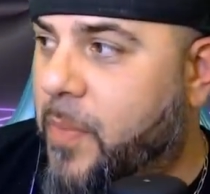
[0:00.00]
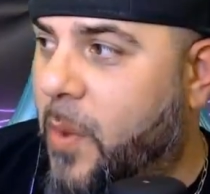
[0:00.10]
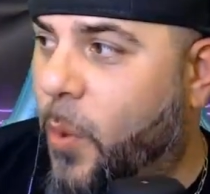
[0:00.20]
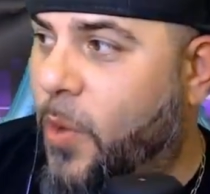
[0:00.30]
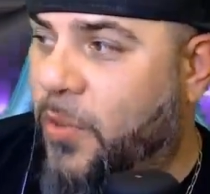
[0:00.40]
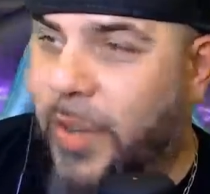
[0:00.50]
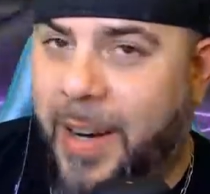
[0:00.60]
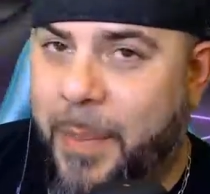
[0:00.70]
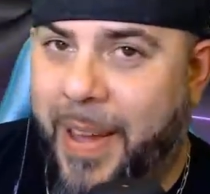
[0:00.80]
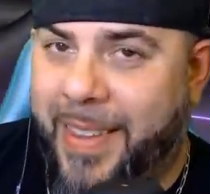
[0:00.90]
Well, you still gotta
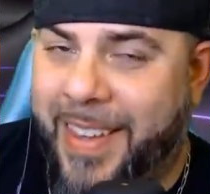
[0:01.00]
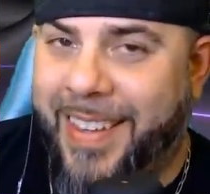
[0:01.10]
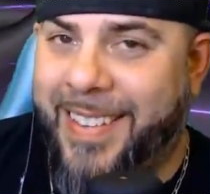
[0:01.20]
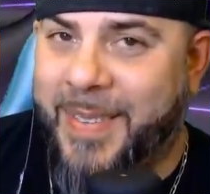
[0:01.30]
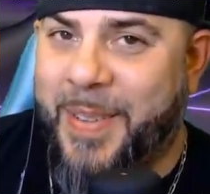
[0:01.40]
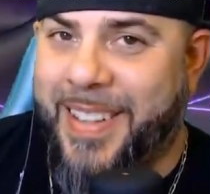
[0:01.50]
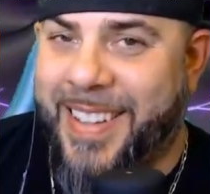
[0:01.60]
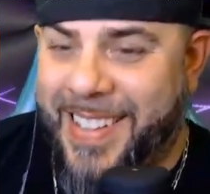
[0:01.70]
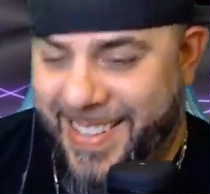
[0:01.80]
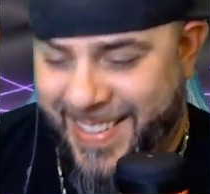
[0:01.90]
buy the
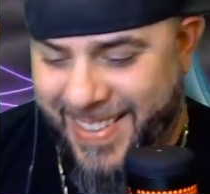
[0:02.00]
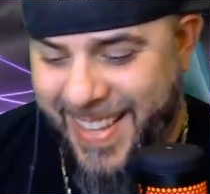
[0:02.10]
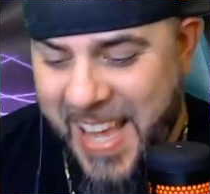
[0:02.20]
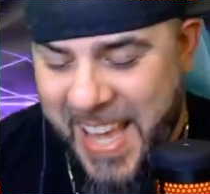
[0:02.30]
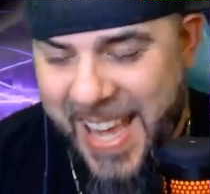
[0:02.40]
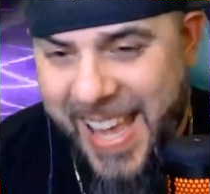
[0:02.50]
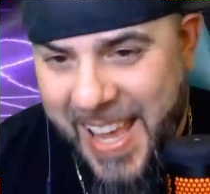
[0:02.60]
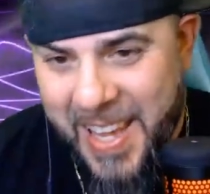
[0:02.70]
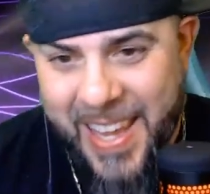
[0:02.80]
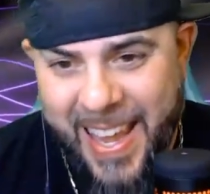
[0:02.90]
game.
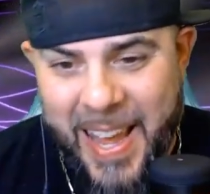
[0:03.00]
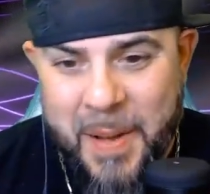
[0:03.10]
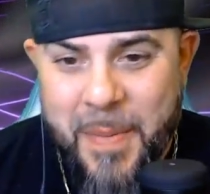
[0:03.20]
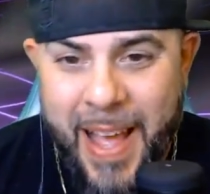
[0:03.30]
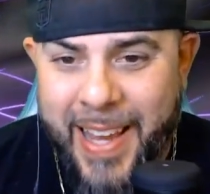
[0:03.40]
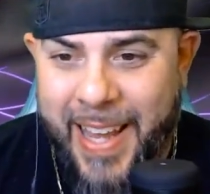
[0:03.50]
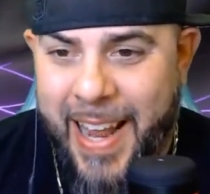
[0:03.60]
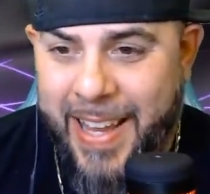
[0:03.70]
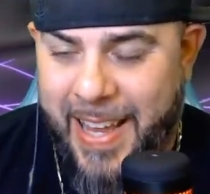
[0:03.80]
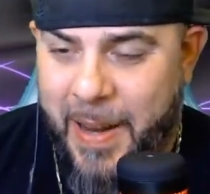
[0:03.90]
Yeah, I
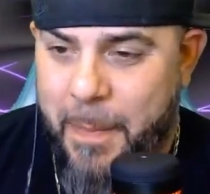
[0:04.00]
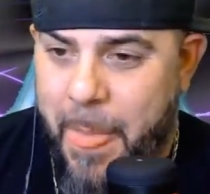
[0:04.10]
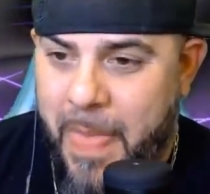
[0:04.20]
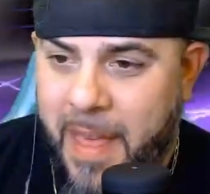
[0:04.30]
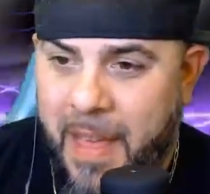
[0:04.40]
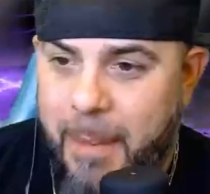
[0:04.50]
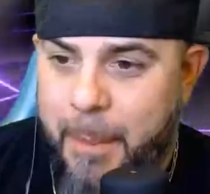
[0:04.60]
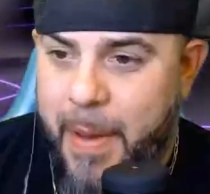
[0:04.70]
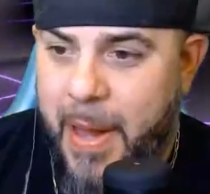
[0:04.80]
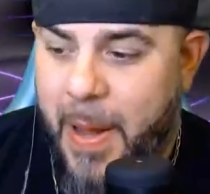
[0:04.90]
get it.
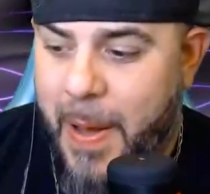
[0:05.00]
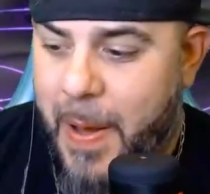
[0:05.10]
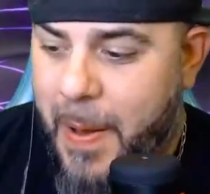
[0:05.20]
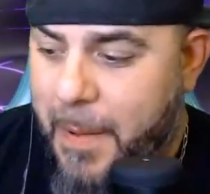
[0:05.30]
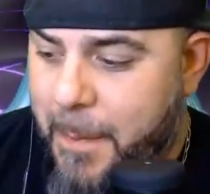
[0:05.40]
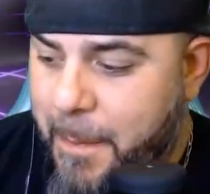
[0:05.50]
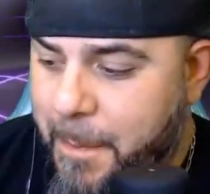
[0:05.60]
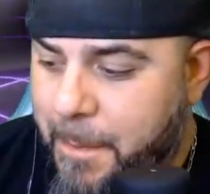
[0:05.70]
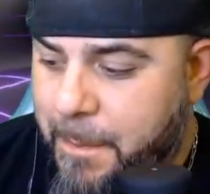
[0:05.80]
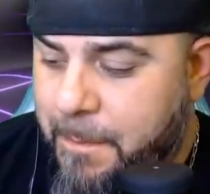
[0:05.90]
But
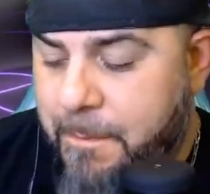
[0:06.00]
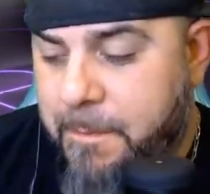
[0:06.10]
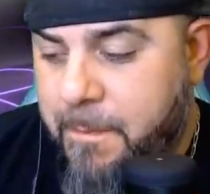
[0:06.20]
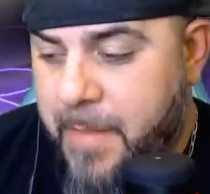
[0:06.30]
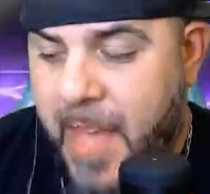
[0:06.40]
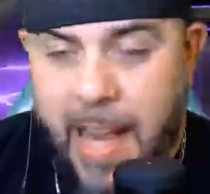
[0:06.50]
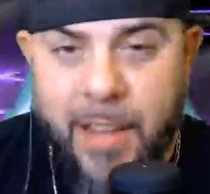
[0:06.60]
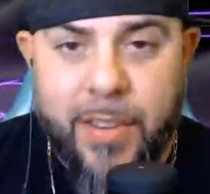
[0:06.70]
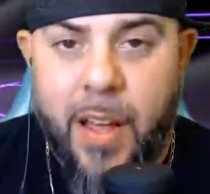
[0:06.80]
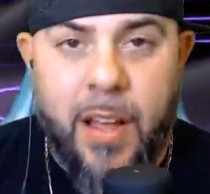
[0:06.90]
yeah,
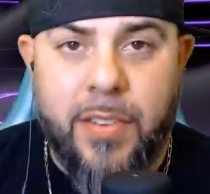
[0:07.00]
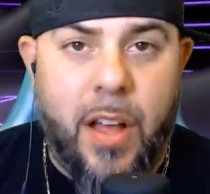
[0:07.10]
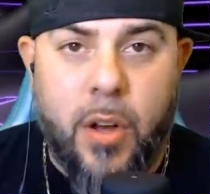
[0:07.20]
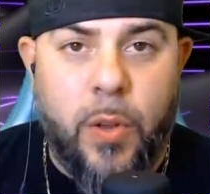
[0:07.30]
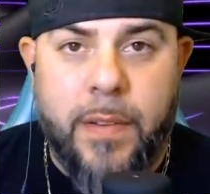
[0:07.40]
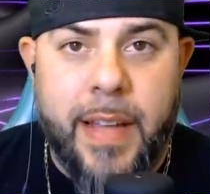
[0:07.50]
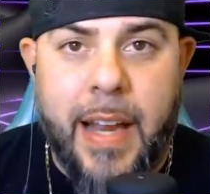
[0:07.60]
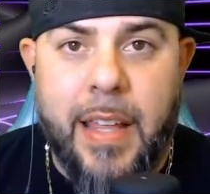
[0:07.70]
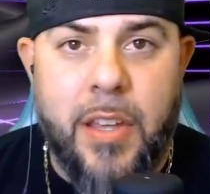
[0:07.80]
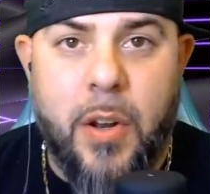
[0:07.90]
it's all cool and
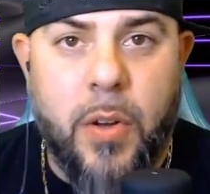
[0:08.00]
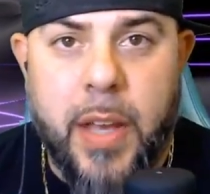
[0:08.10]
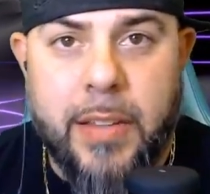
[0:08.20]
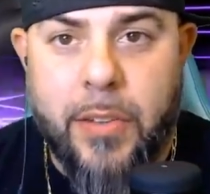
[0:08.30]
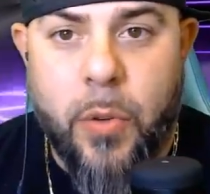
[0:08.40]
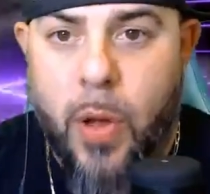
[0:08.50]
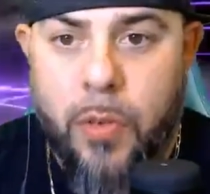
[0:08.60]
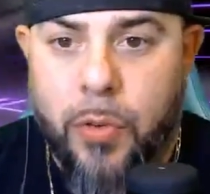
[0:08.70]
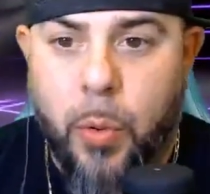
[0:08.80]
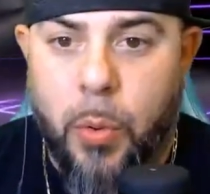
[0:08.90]
dandy. You get to do all
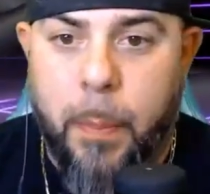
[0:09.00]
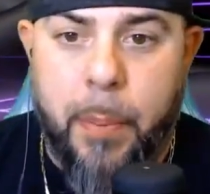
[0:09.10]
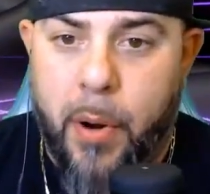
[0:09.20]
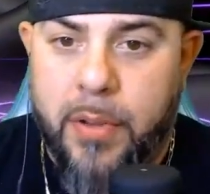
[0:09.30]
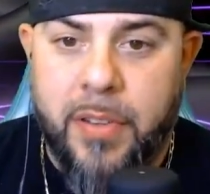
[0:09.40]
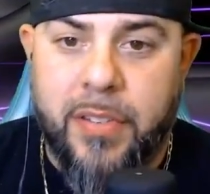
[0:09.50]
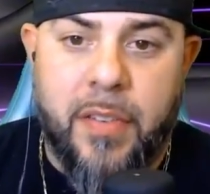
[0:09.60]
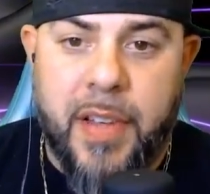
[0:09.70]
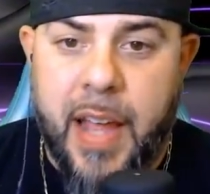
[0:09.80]
those cool perks and stuff like that